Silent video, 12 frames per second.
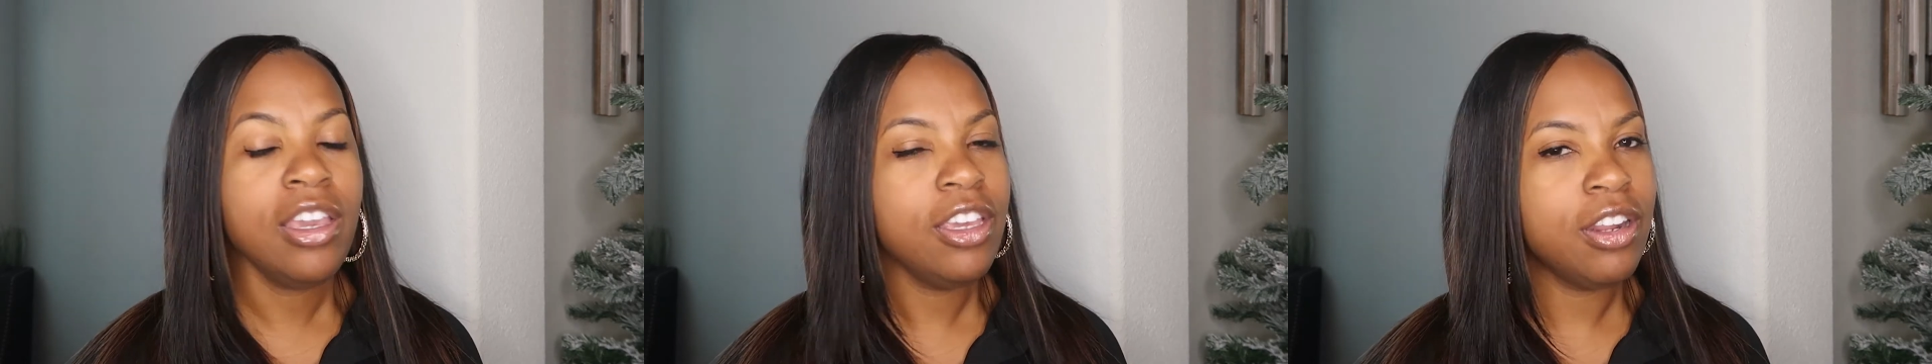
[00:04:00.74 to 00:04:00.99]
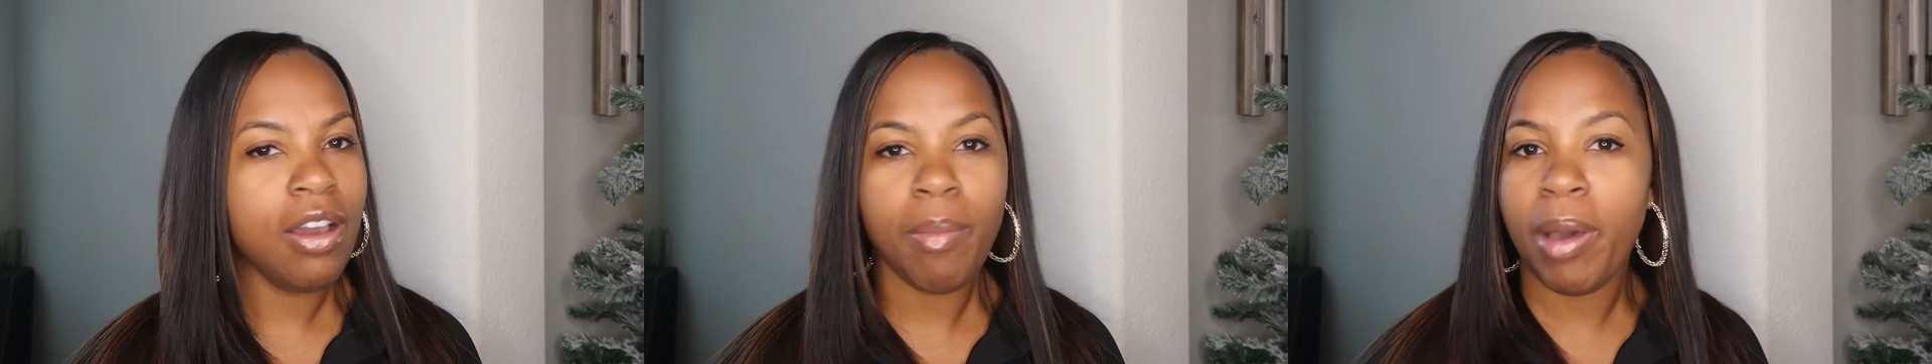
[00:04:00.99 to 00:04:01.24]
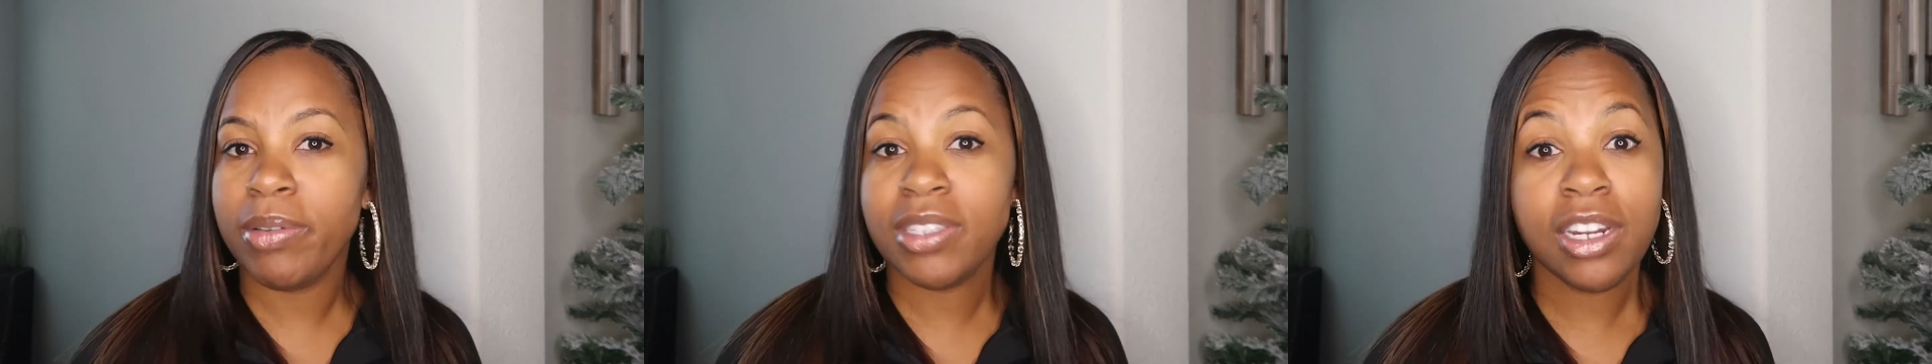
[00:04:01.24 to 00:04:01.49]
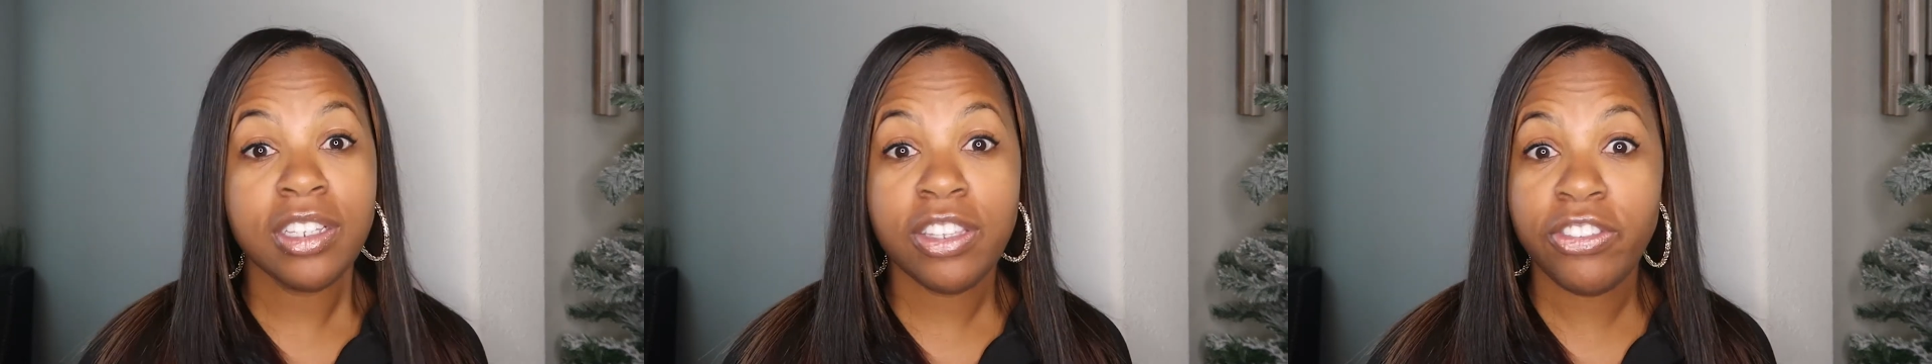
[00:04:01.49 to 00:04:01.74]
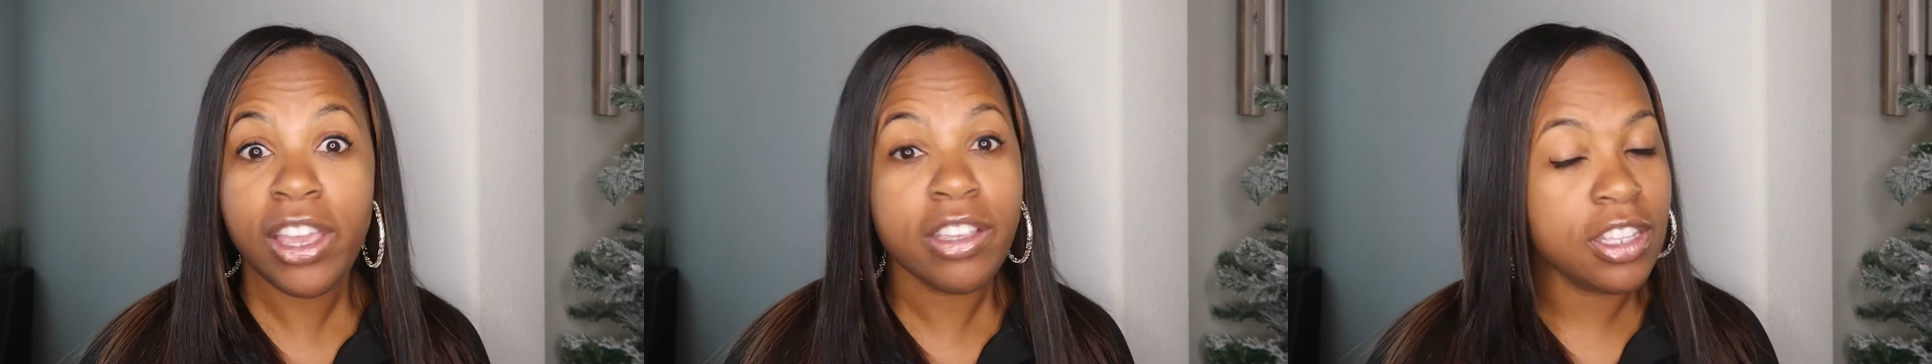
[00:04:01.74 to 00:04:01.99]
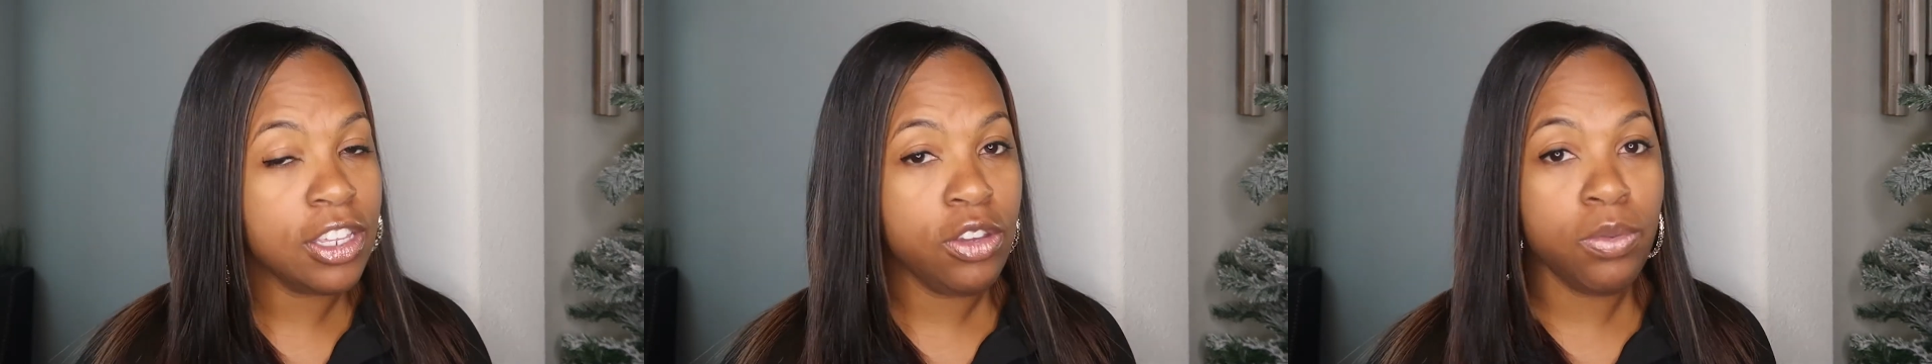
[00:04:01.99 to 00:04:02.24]
you know, I'm always going to
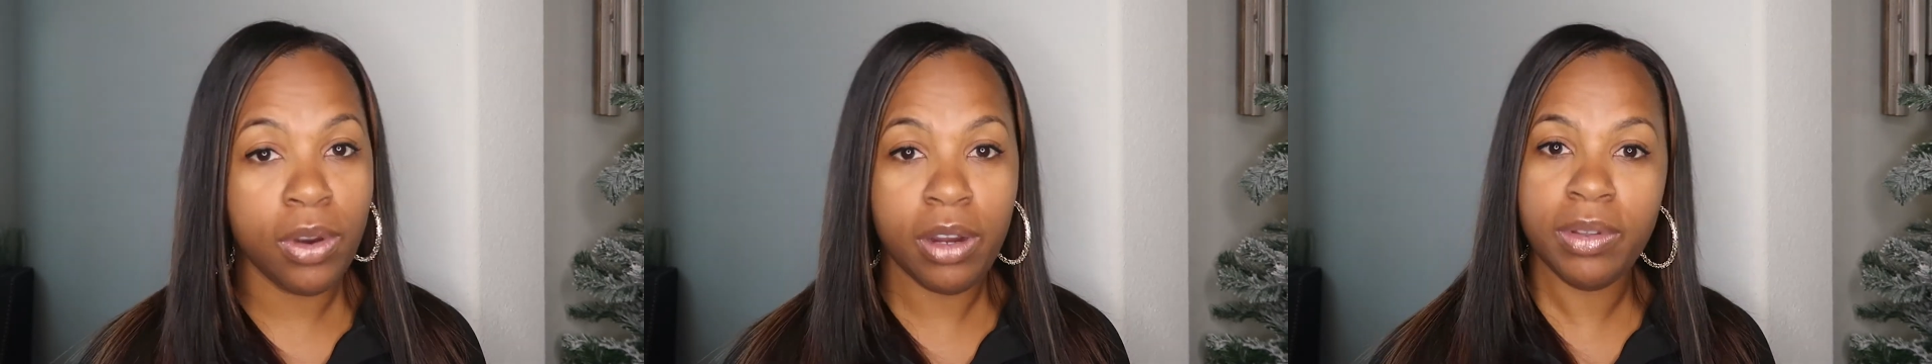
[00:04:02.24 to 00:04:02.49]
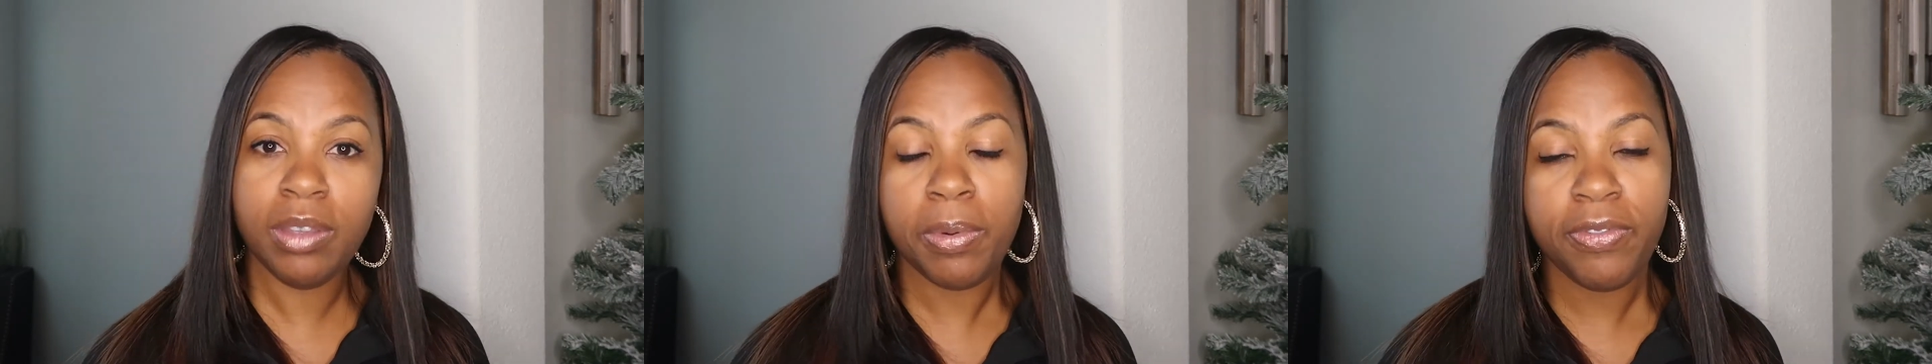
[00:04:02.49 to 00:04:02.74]
suggest that you work with a